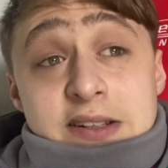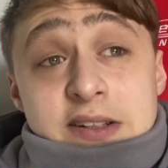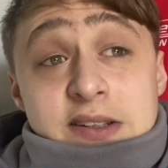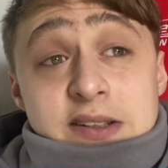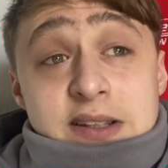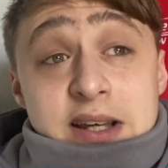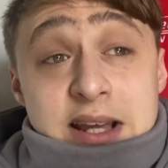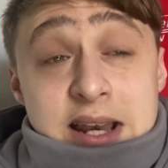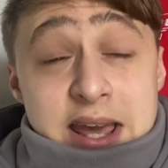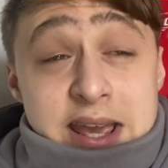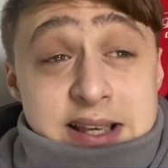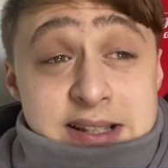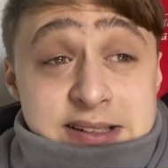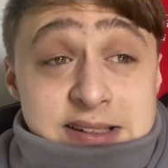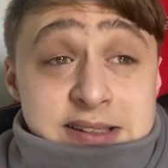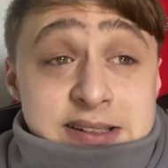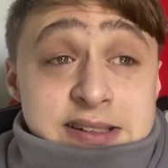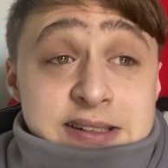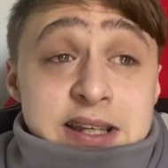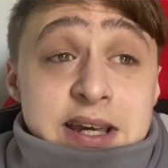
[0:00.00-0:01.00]

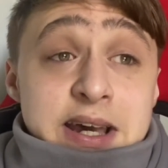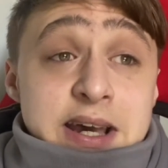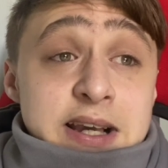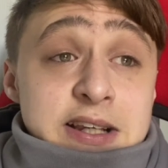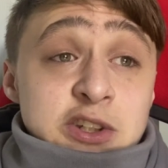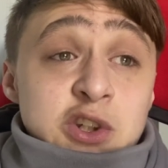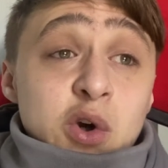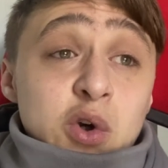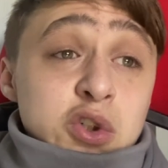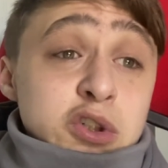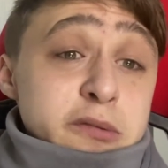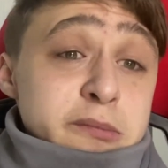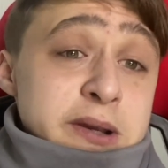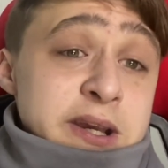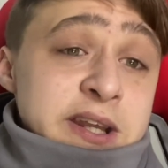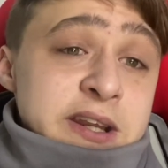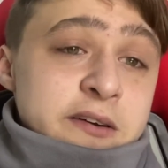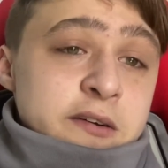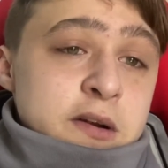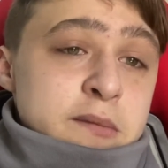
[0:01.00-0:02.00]
Glazers social
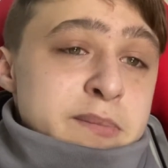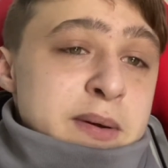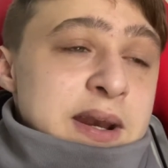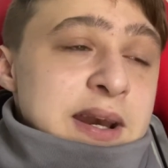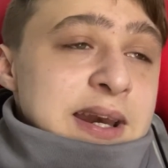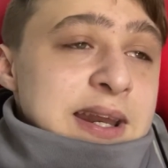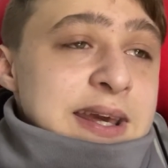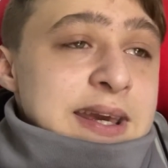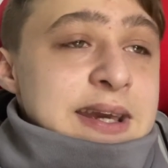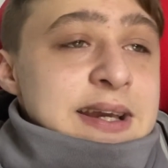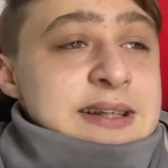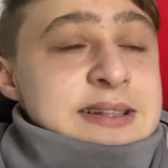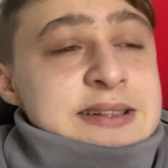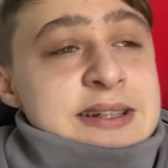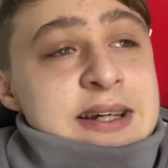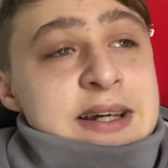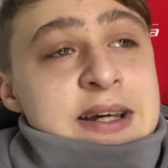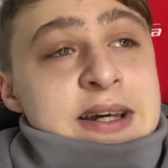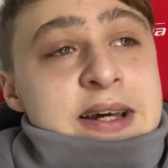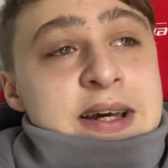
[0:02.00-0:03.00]
media had been leaked.
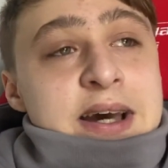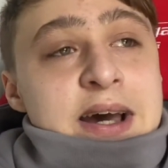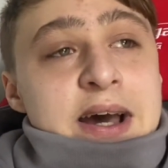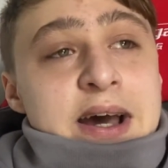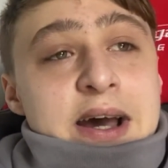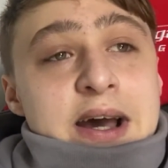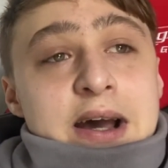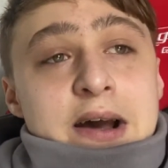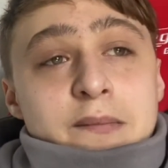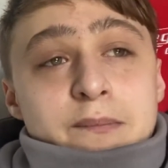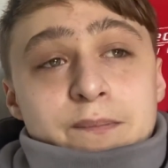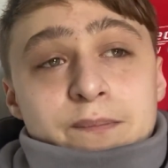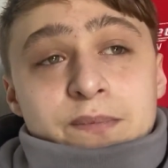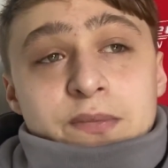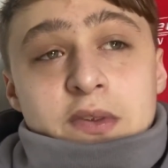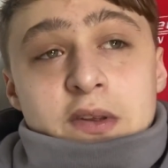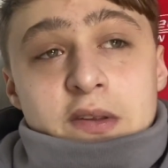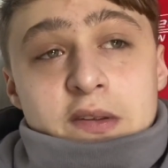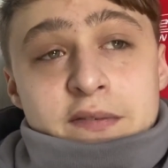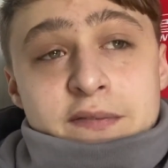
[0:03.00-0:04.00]

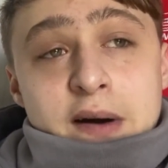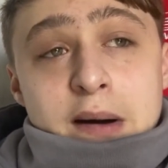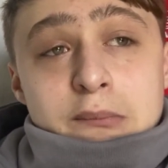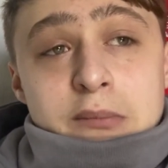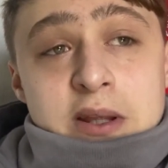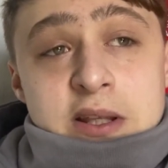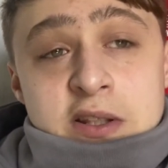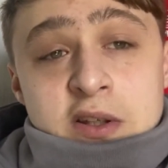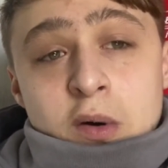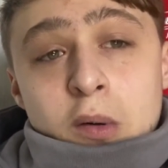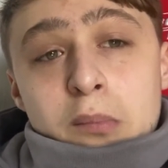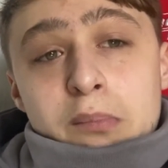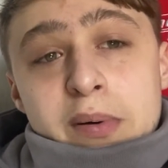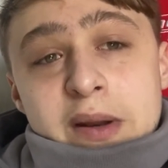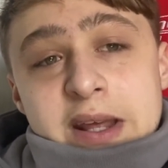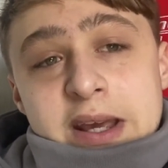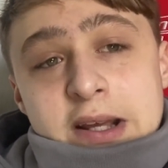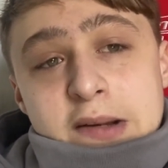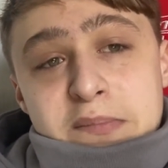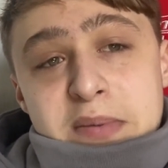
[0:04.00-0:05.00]
The family's
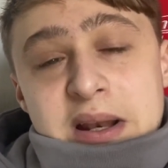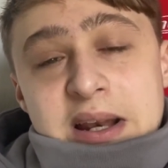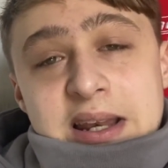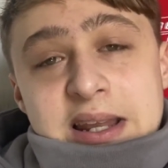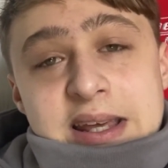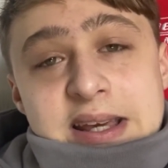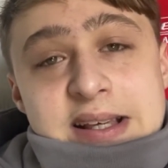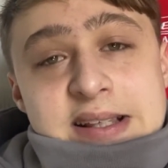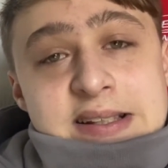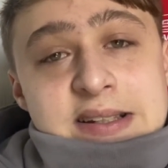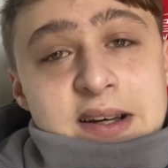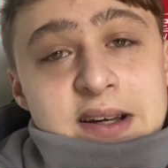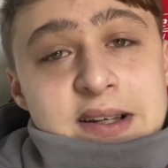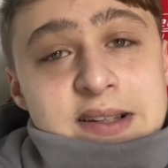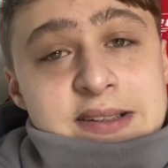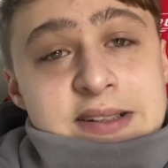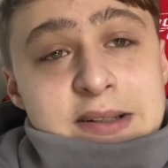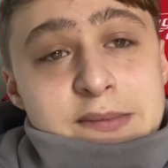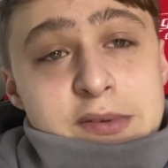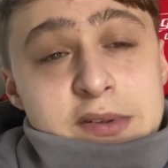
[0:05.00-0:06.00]
company had been leaked in
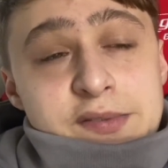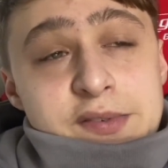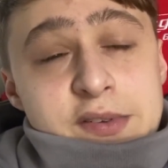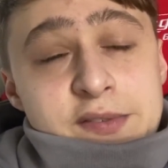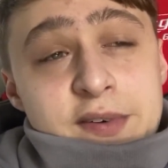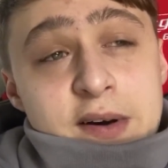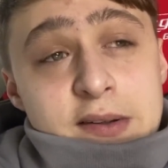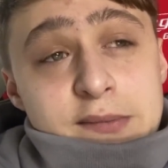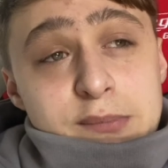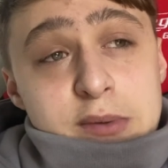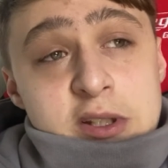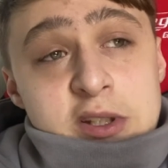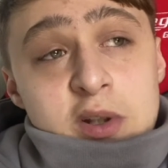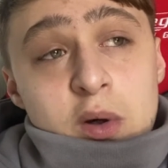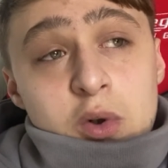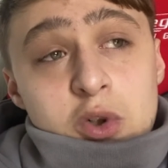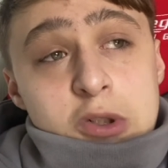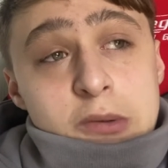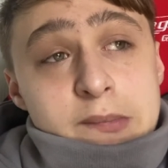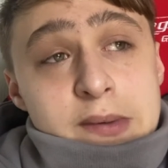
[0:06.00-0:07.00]
terms of the family
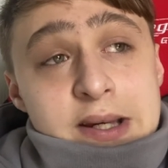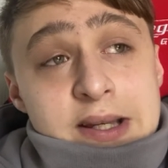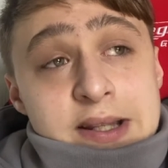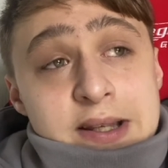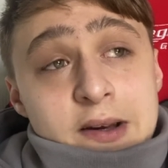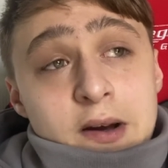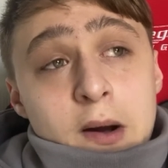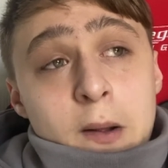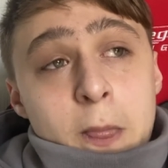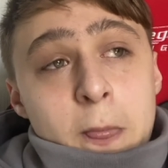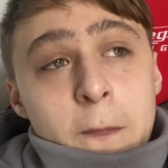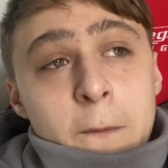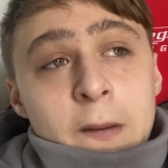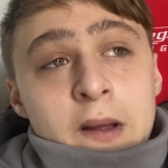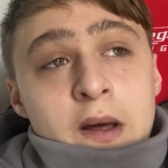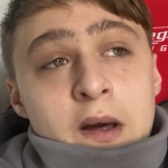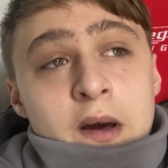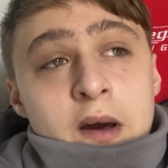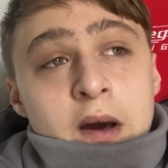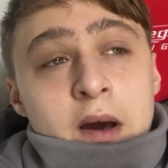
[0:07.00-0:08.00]
social media.
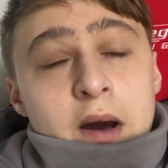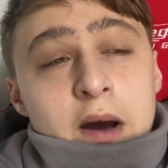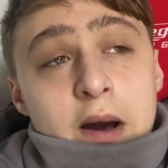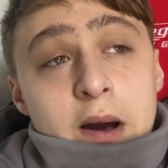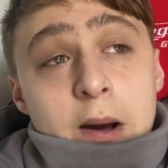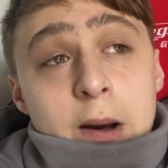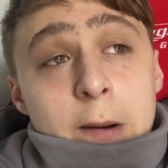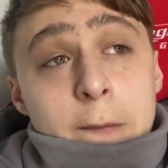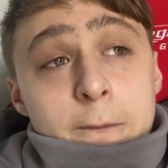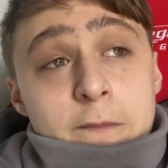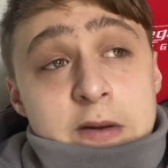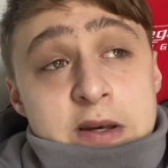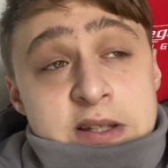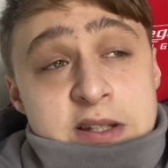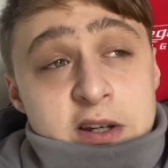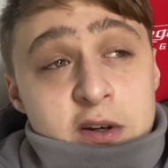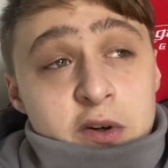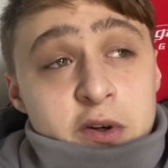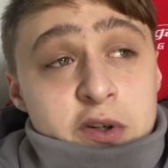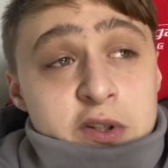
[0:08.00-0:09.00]
This
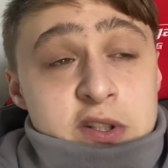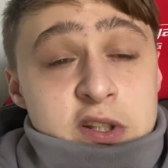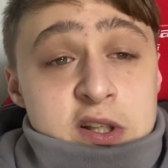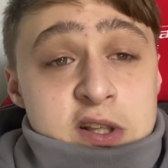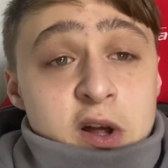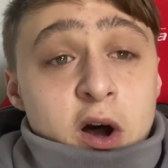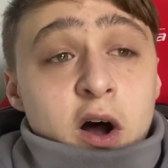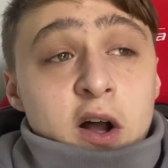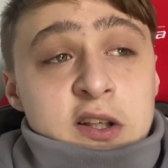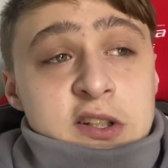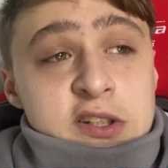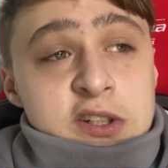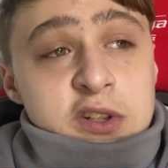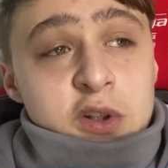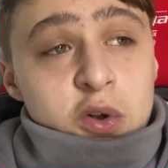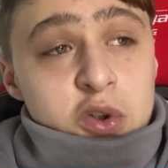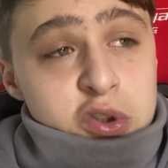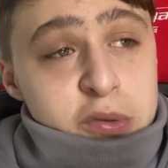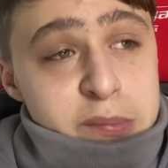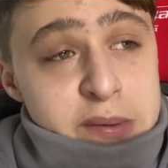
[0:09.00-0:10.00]
includes the daughter's
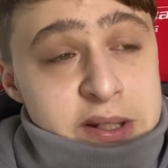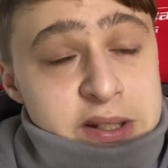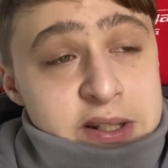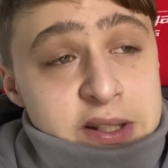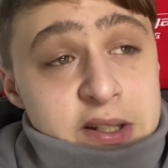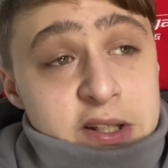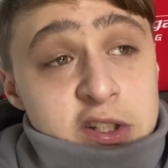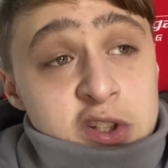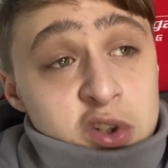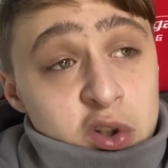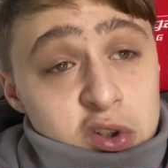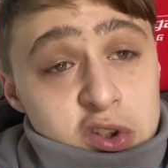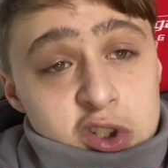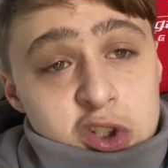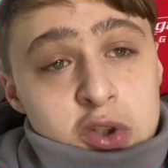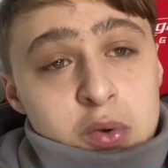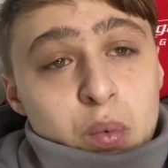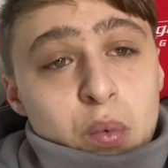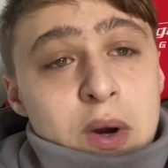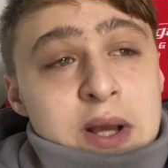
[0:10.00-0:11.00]
social media, the son's
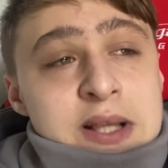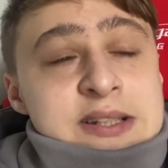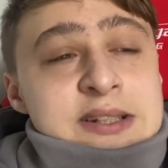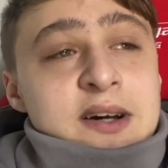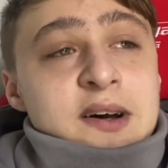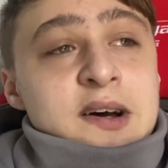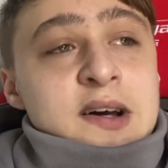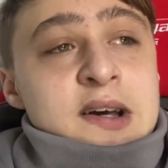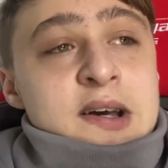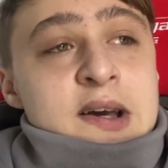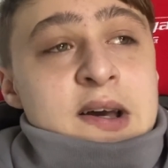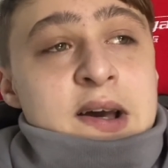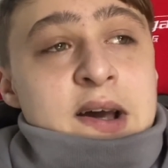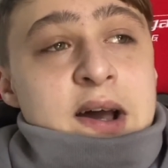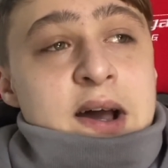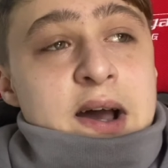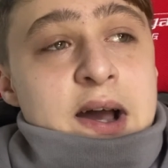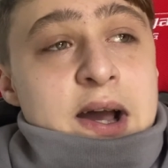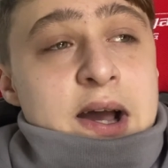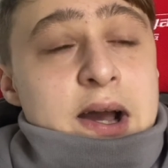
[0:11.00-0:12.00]
Twitter,
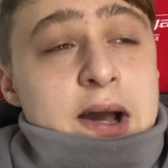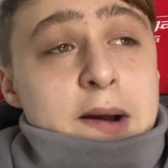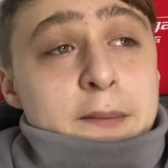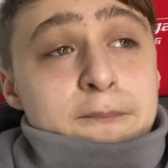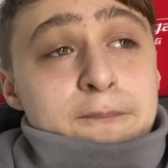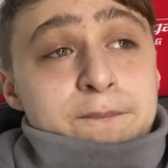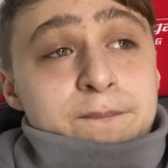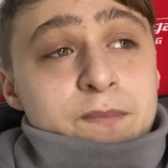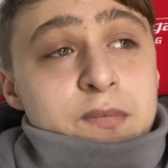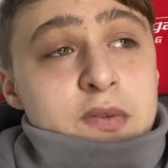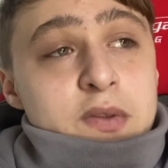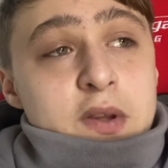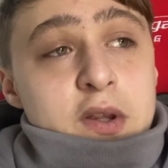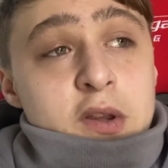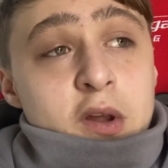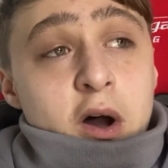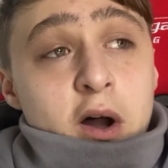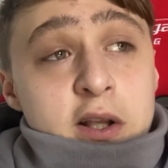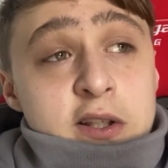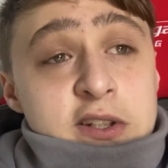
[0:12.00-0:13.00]
the
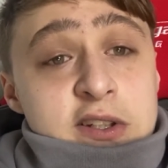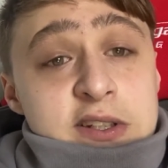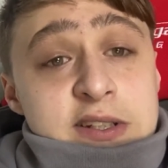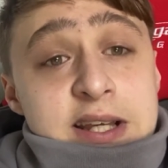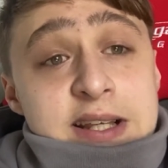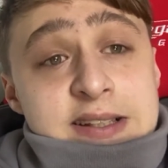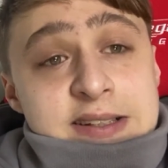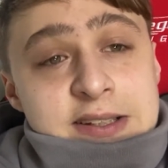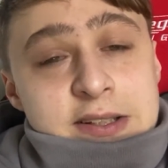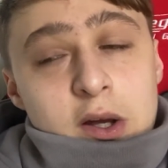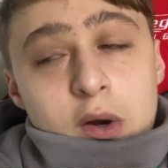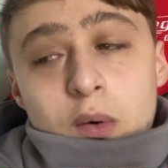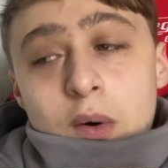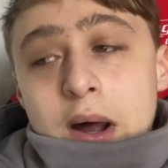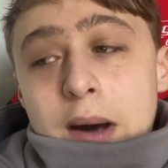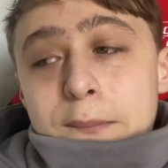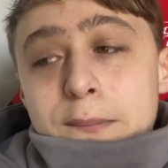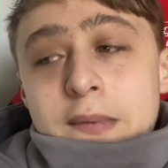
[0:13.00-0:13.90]
daughter's Instagram,